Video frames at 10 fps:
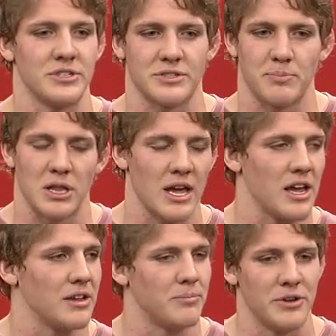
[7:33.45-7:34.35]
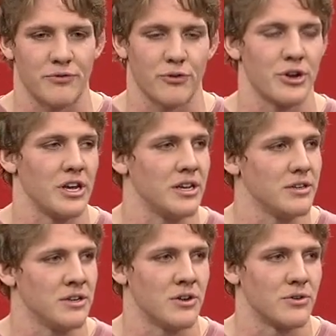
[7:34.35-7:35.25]
Just play, be free,
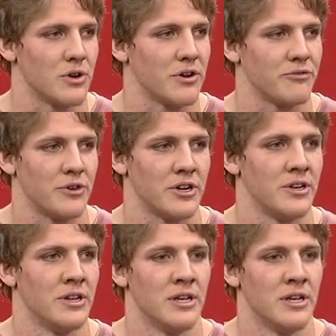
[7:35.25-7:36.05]
you know, go have fun,